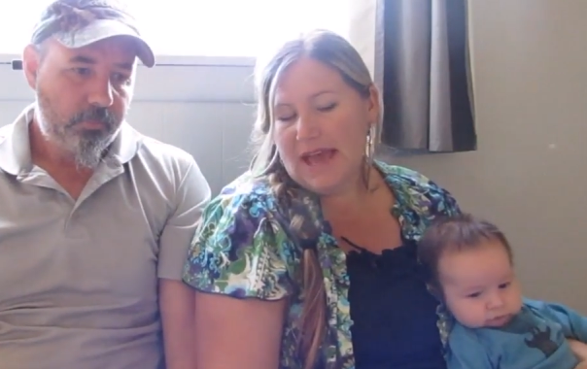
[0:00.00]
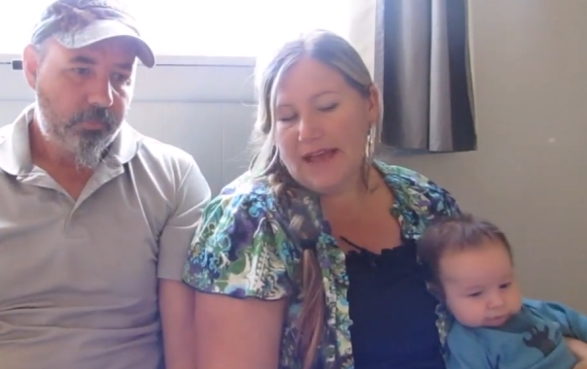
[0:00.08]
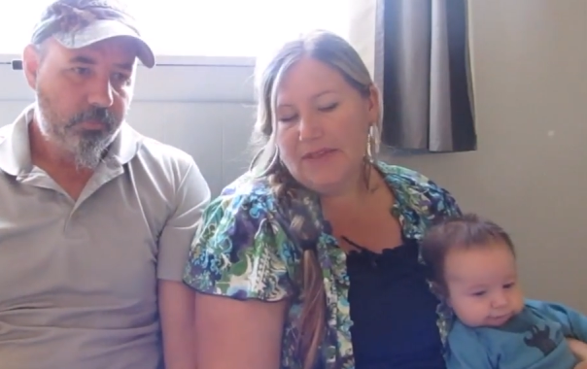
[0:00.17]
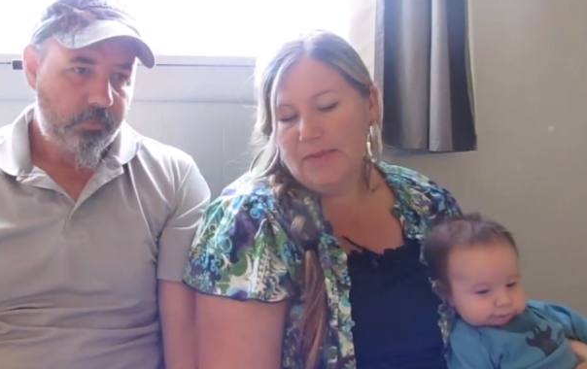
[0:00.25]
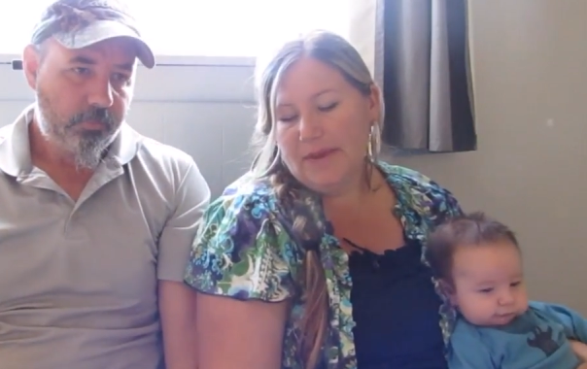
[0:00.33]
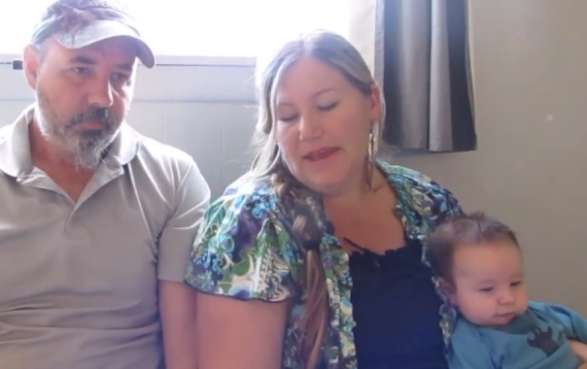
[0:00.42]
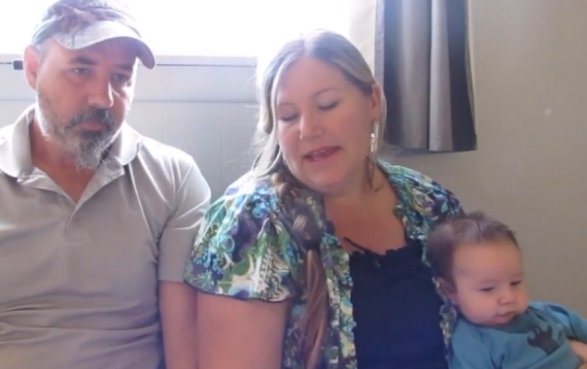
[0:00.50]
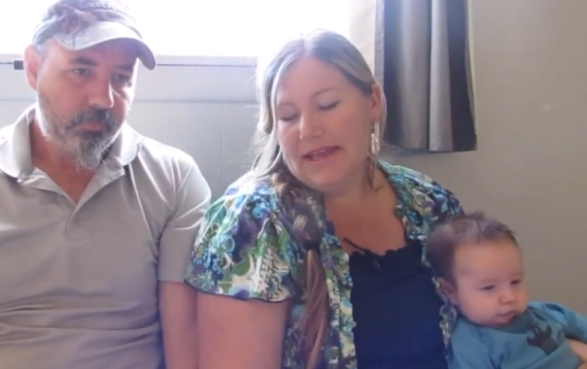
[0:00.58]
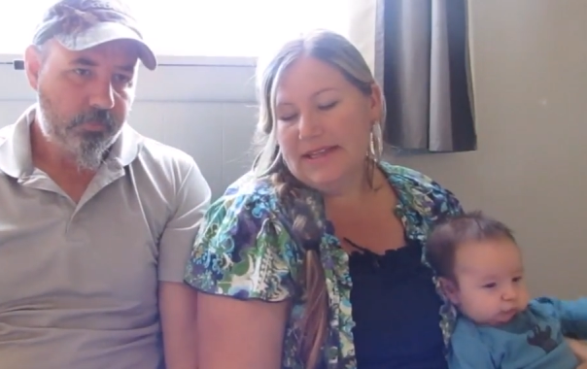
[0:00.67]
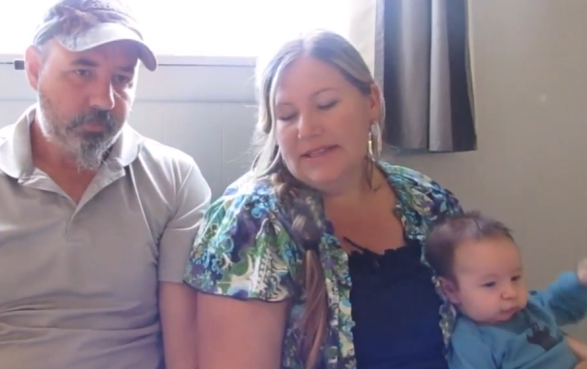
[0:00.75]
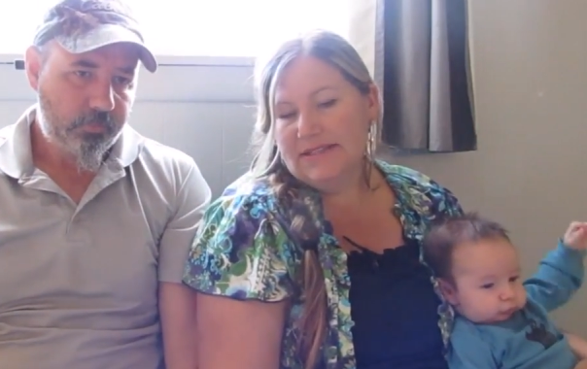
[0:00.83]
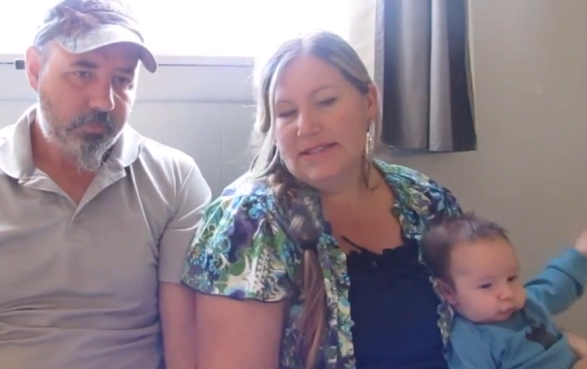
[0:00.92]
Speaker 1: at the
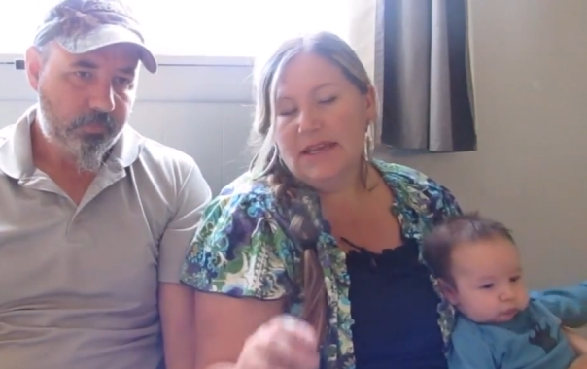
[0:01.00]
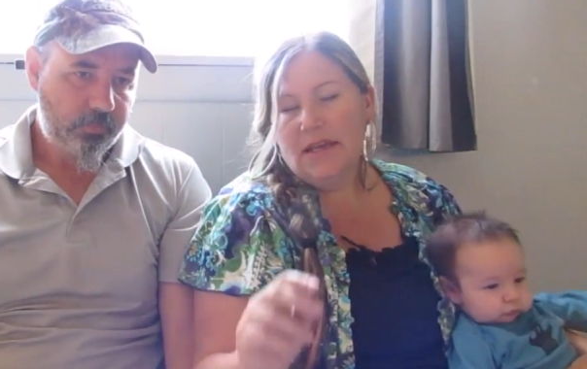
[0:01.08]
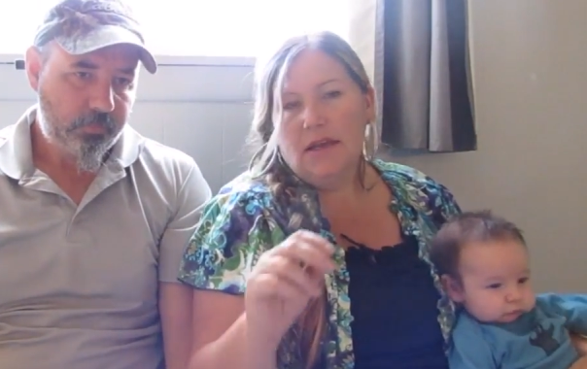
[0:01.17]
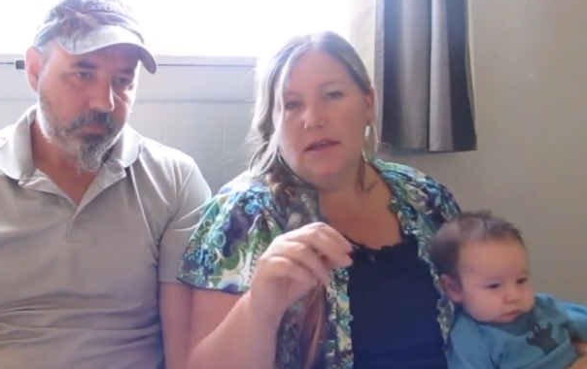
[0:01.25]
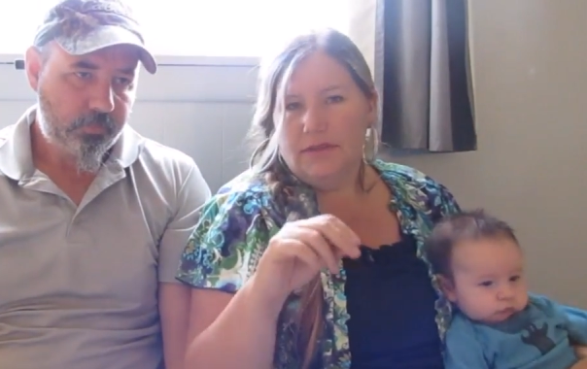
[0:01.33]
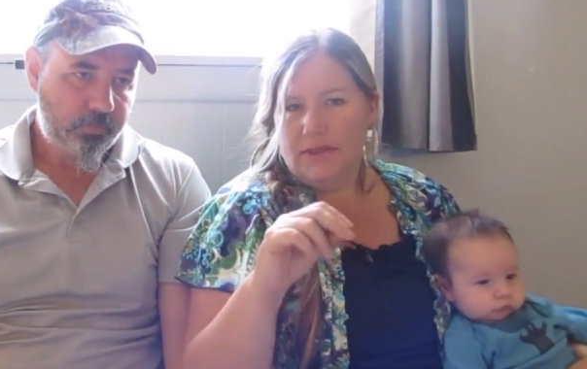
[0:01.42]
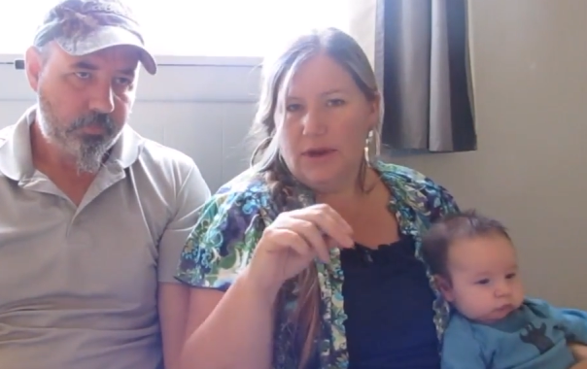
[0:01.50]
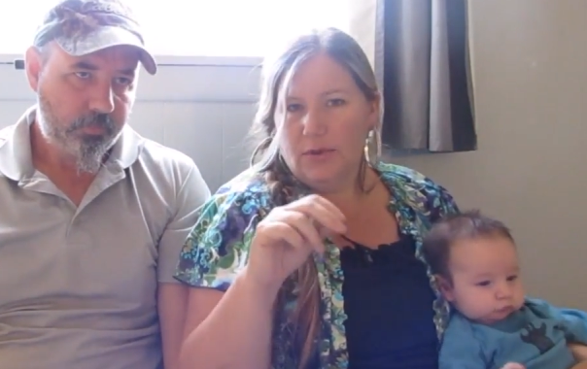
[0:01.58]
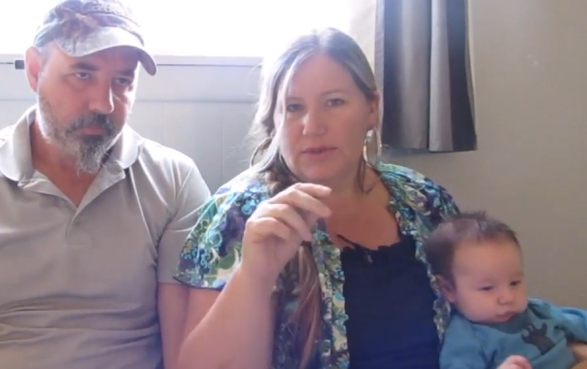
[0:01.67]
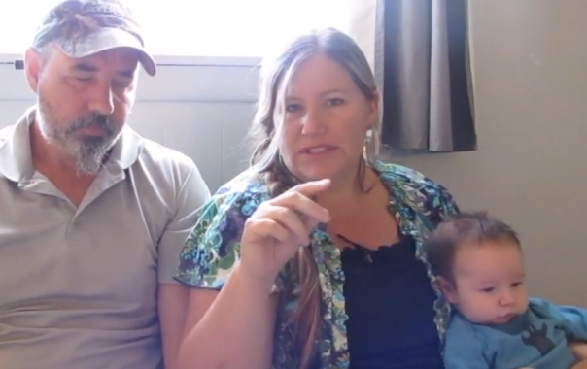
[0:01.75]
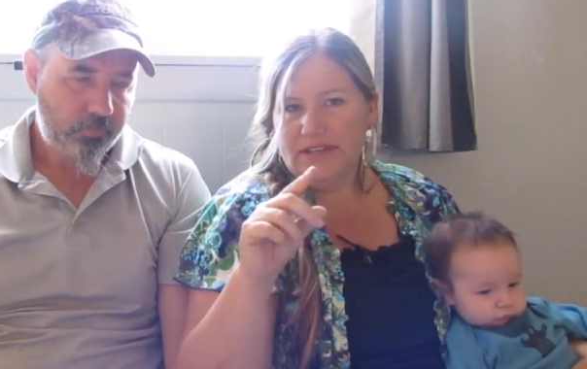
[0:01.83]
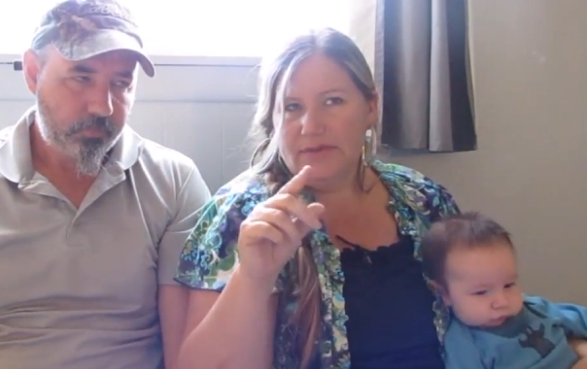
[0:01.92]
bins. There
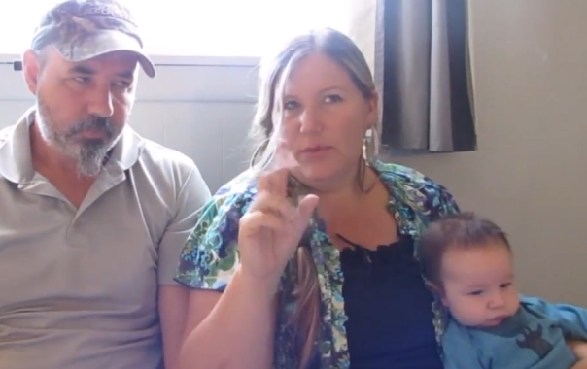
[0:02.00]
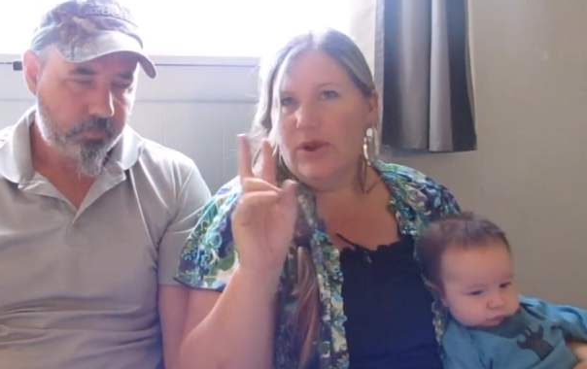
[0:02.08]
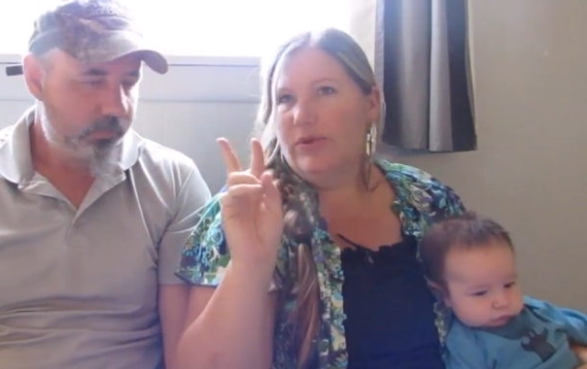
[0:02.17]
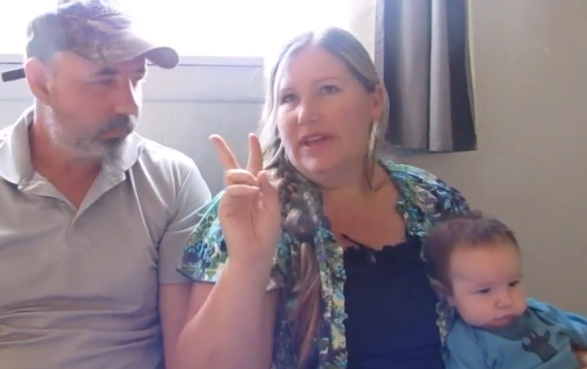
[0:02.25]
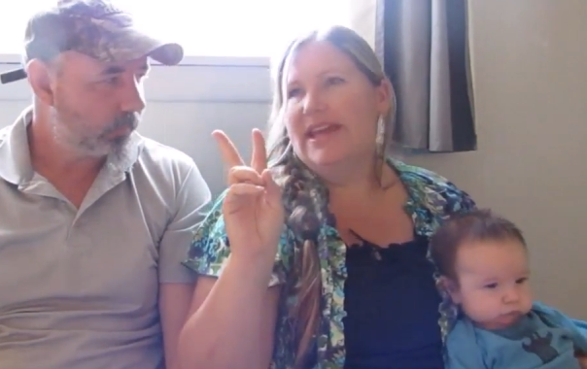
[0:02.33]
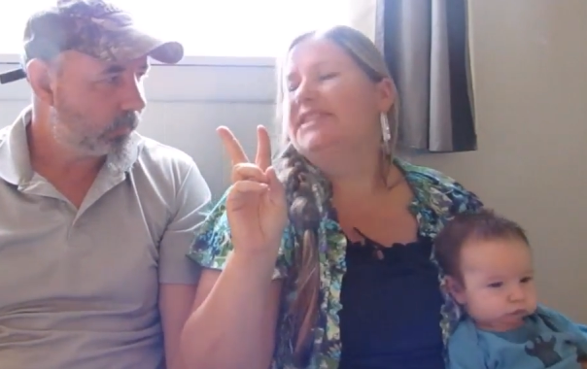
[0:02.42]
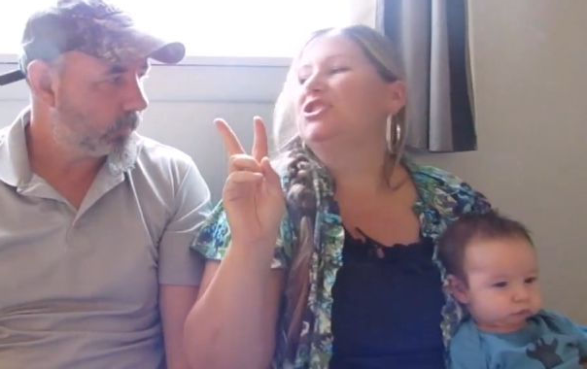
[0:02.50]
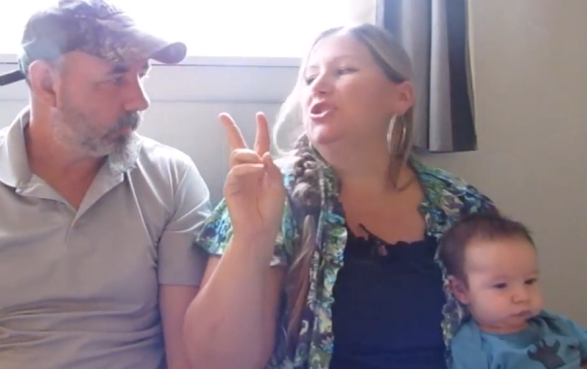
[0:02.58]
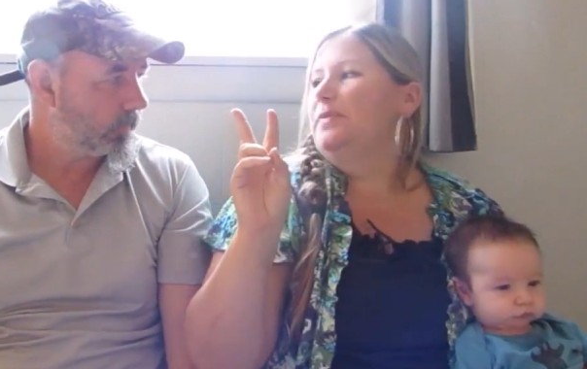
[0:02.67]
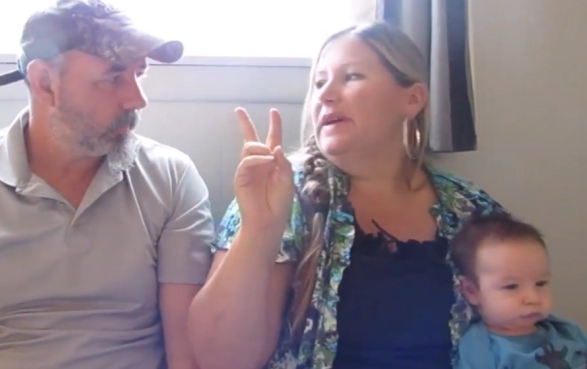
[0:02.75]
was we only hit two